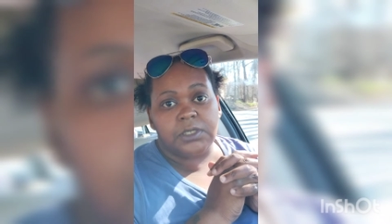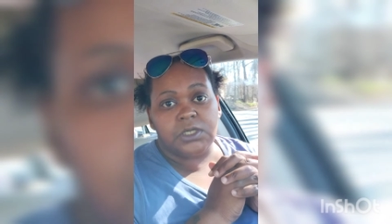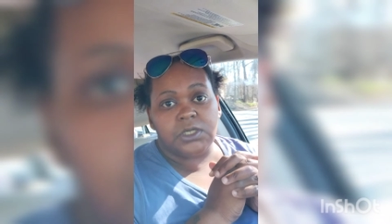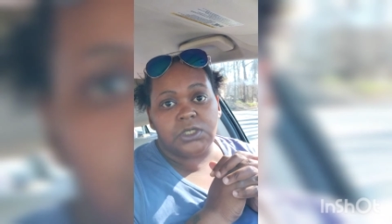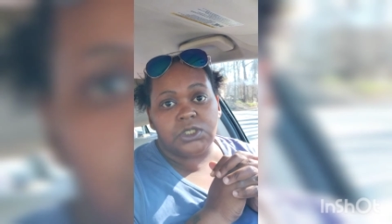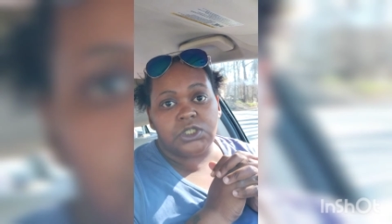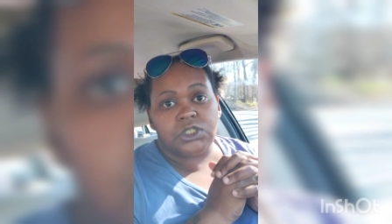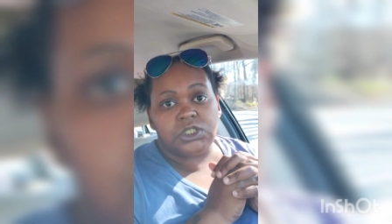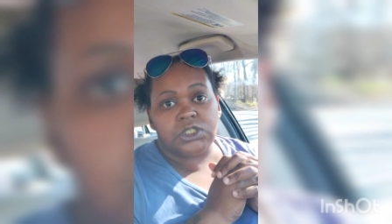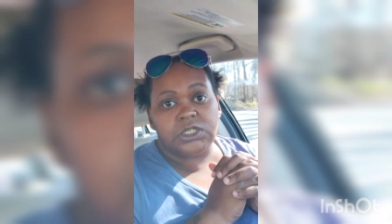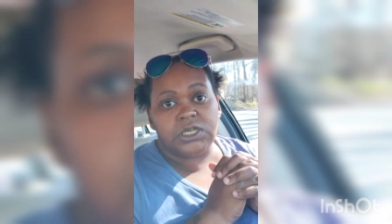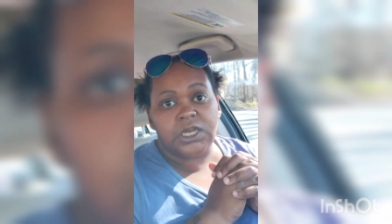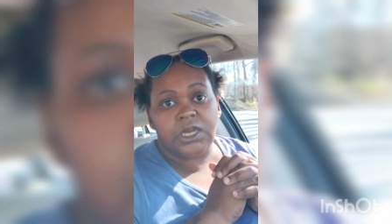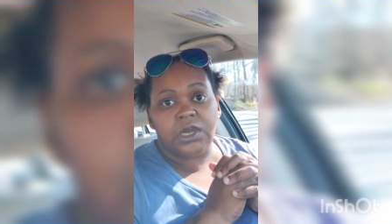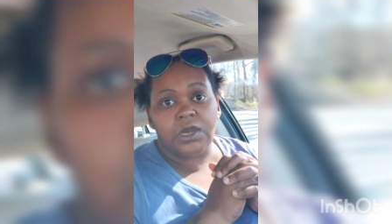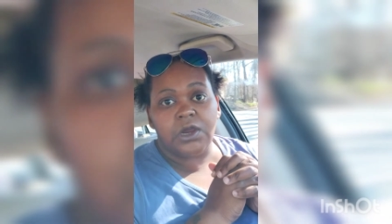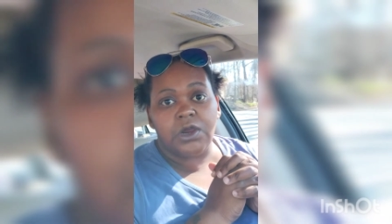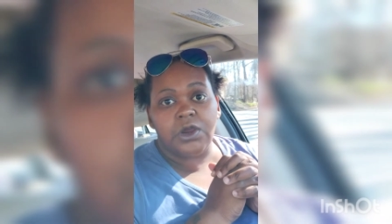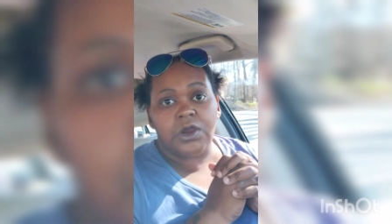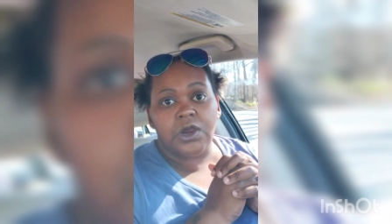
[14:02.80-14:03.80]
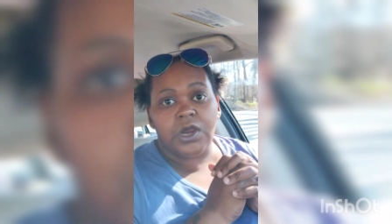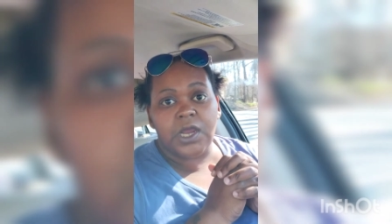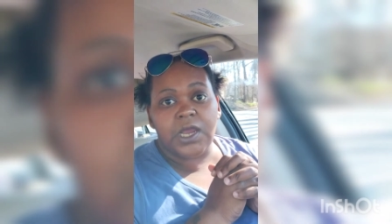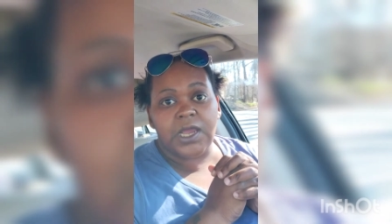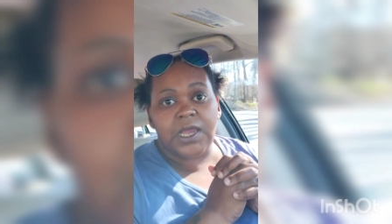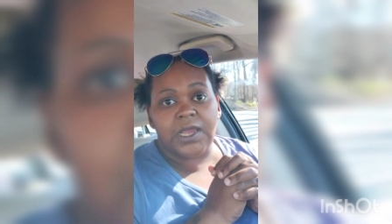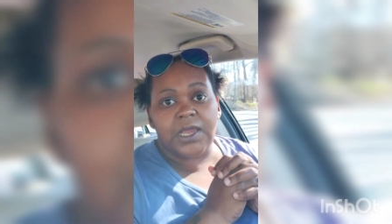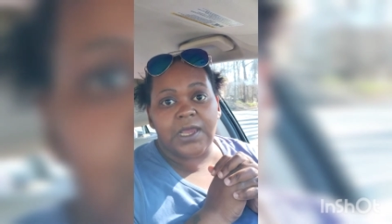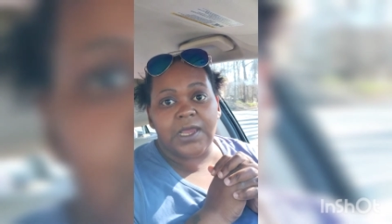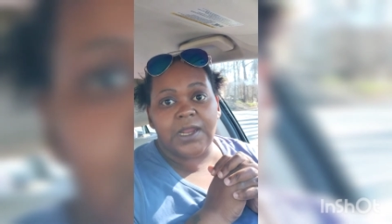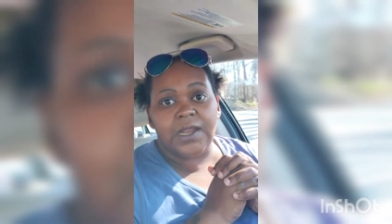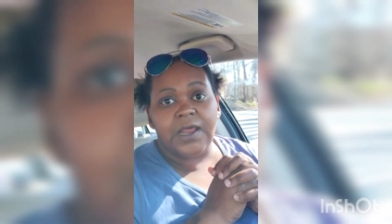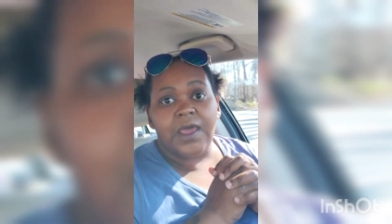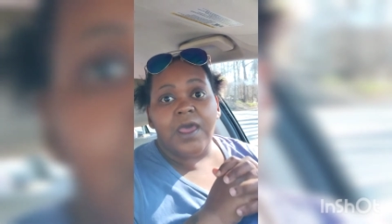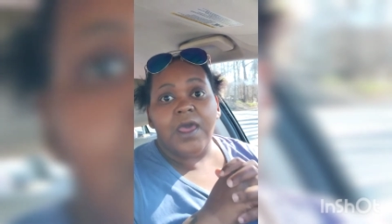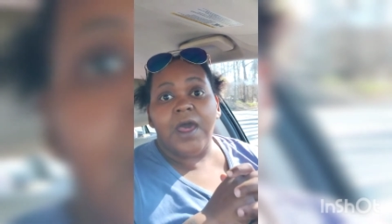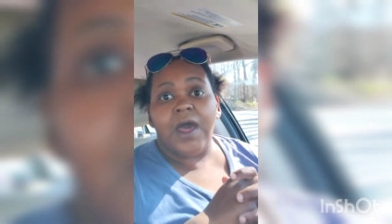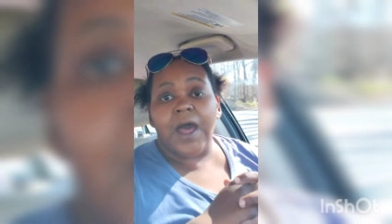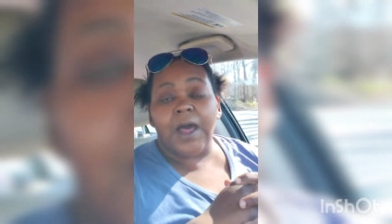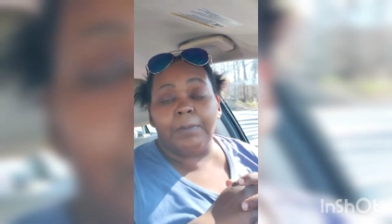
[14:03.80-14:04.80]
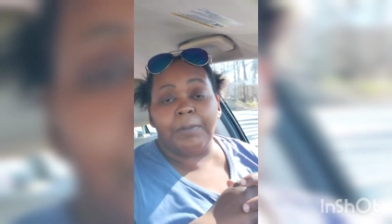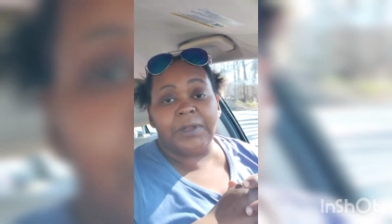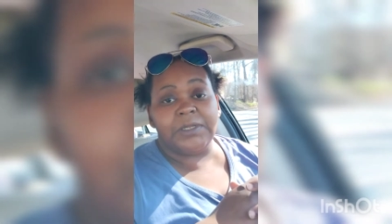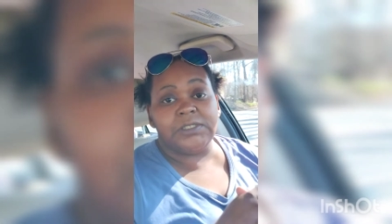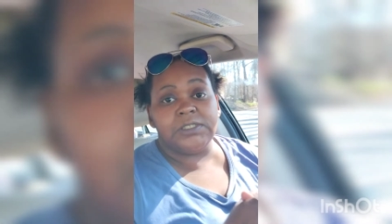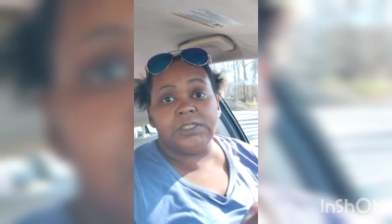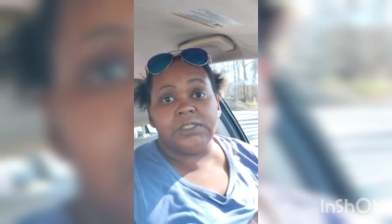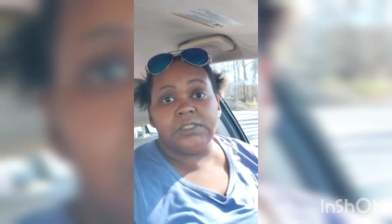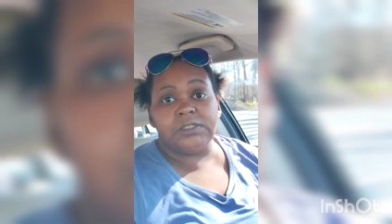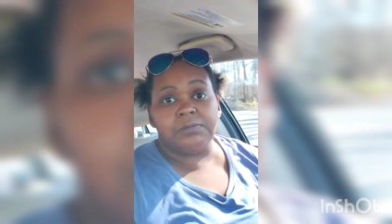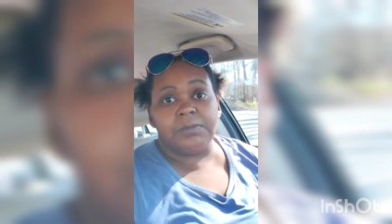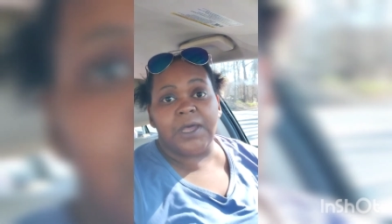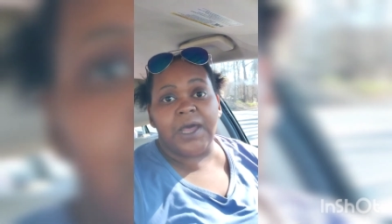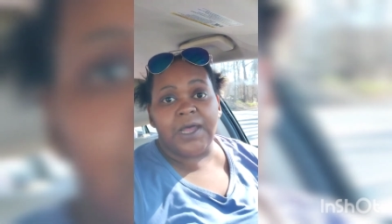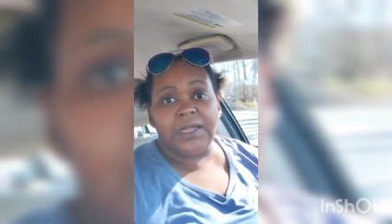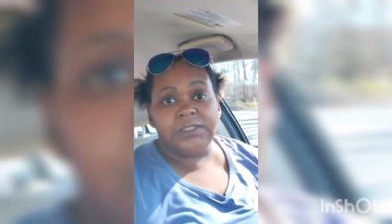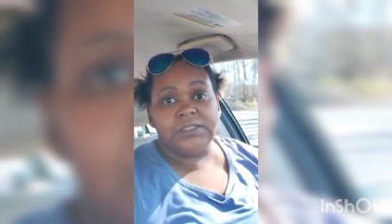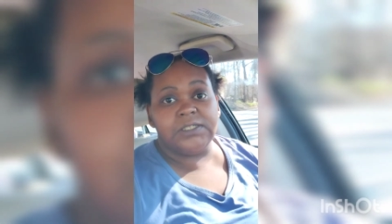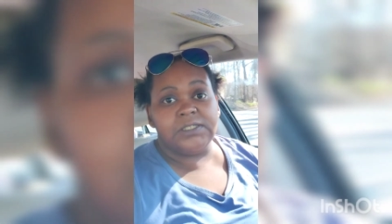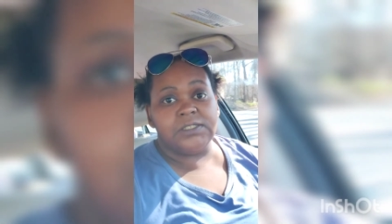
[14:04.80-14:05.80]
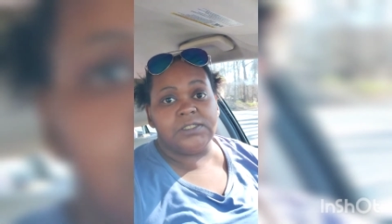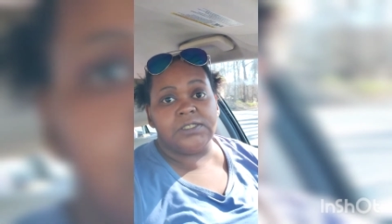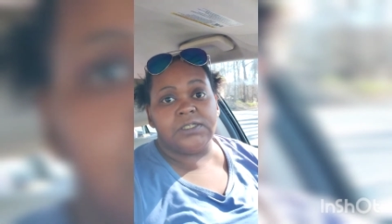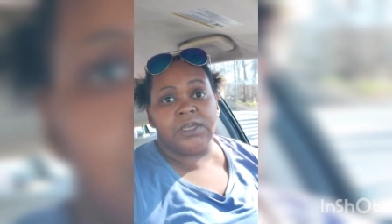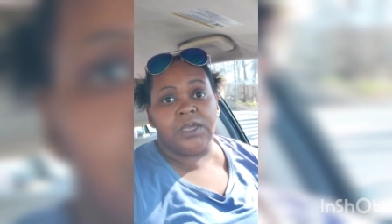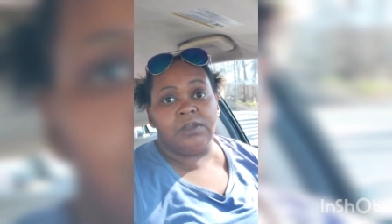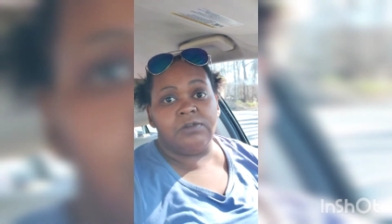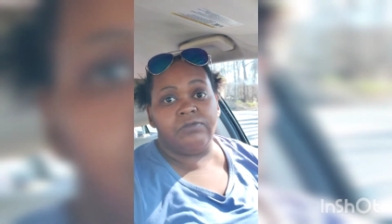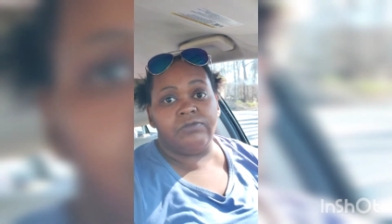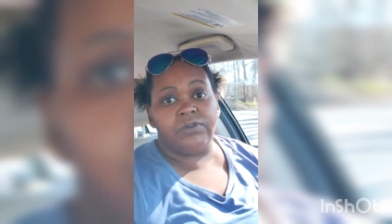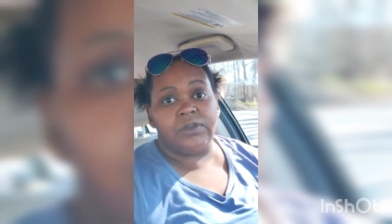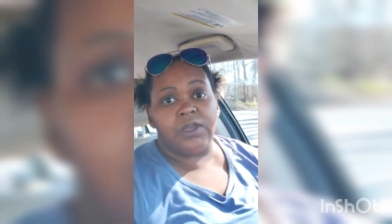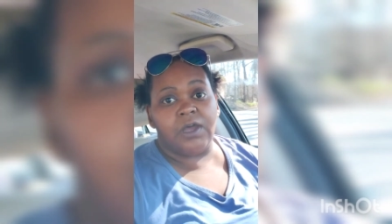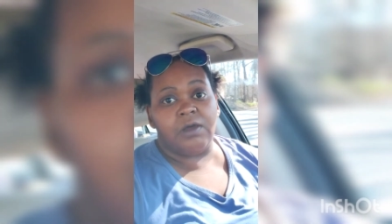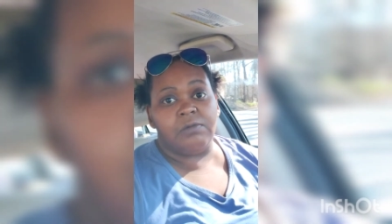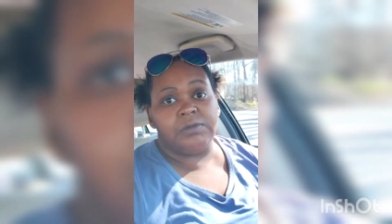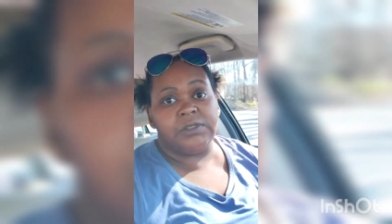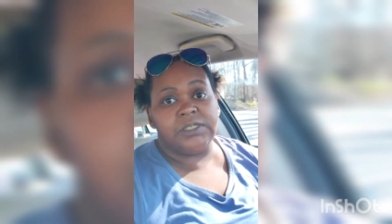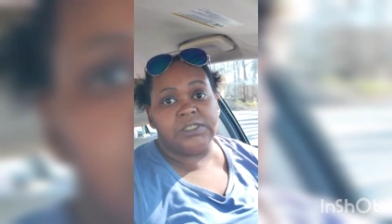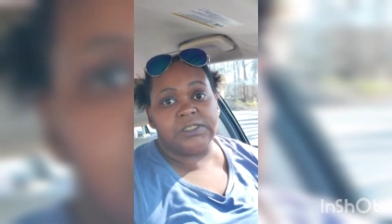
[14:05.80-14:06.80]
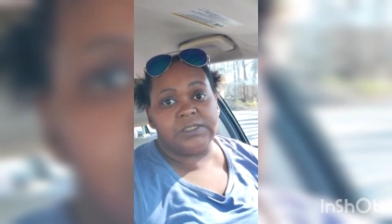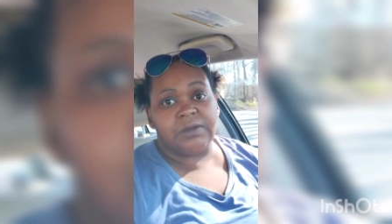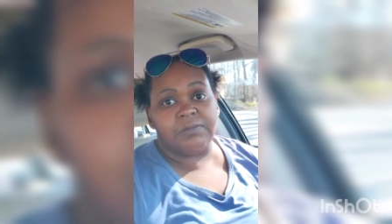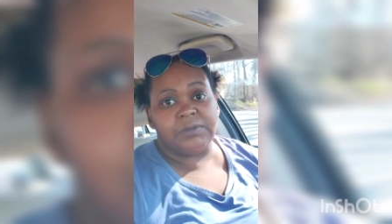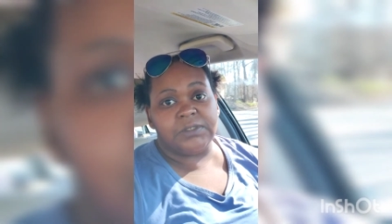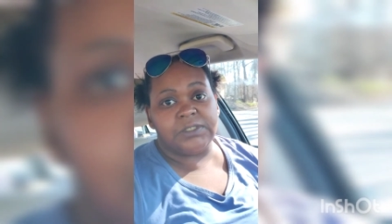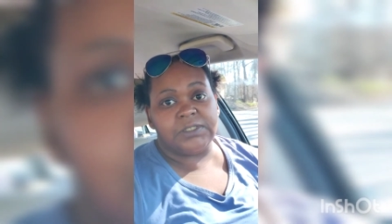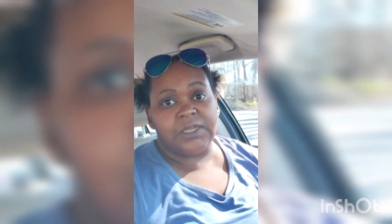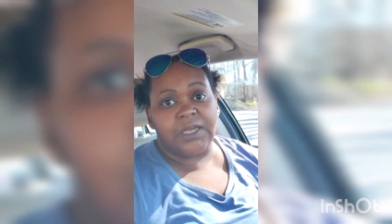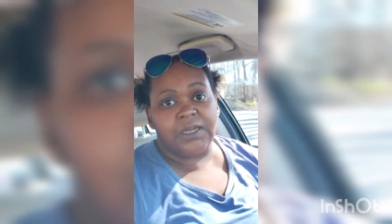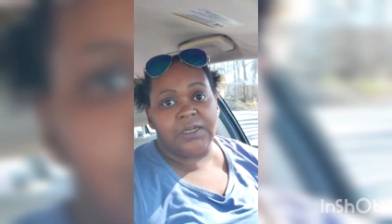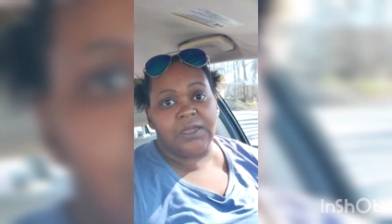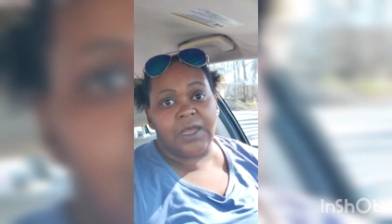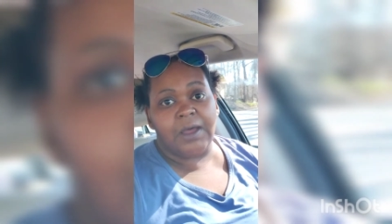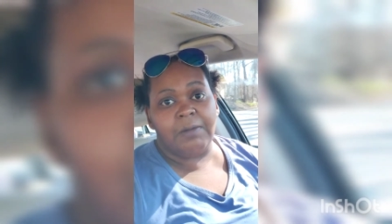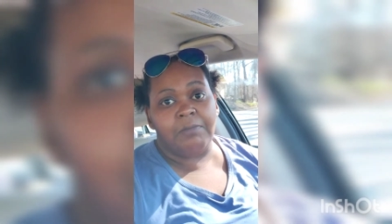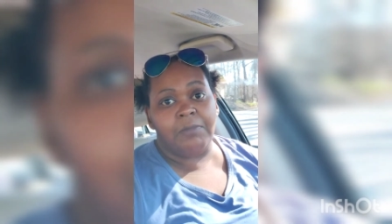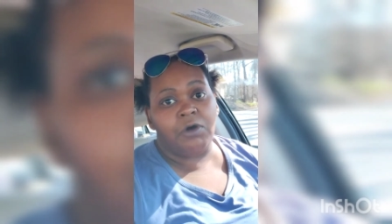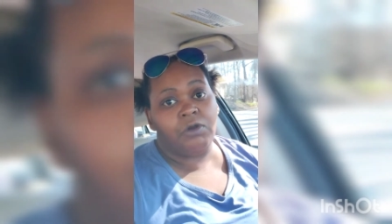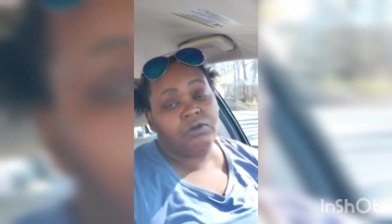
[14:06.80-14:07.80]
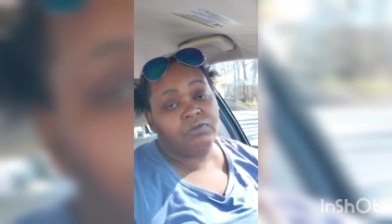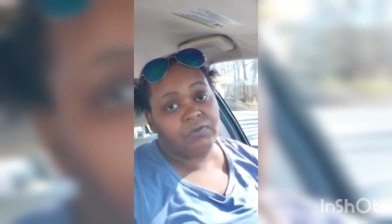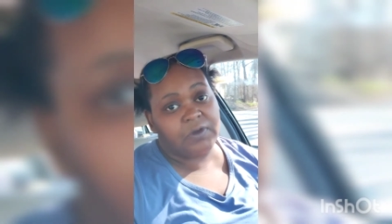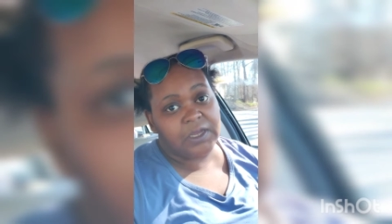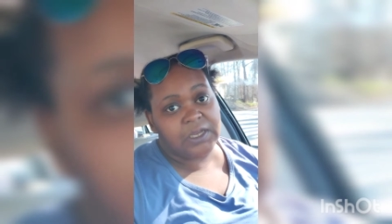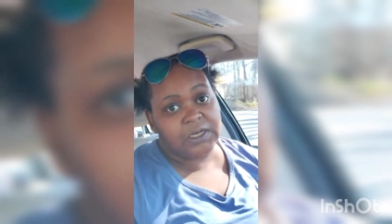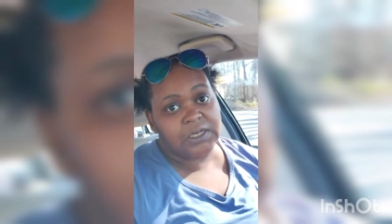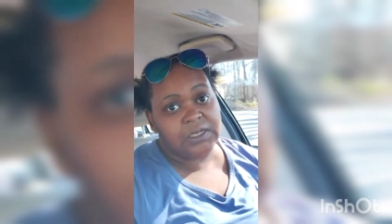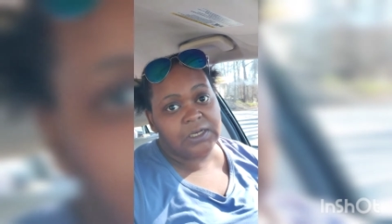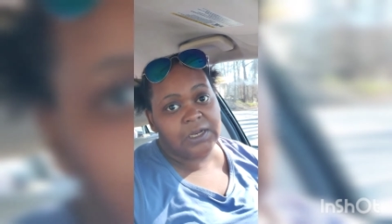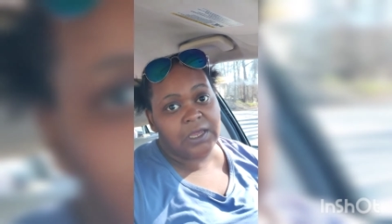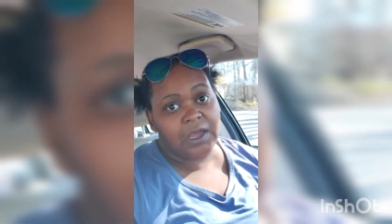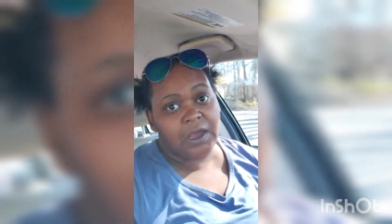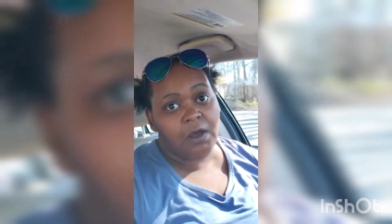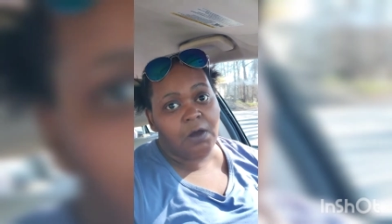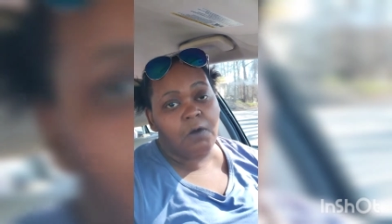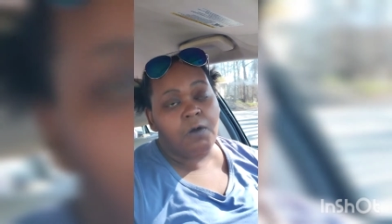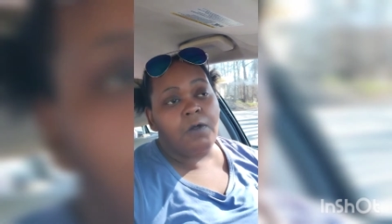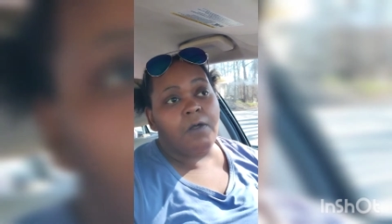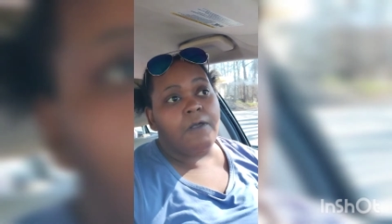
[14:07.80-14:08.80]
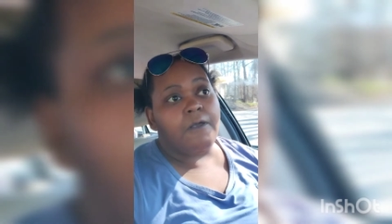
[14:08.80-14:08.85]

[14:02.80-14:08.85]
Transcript: and share, and I'm about to get some content together for y'all because I'm excited. I'm motivated now.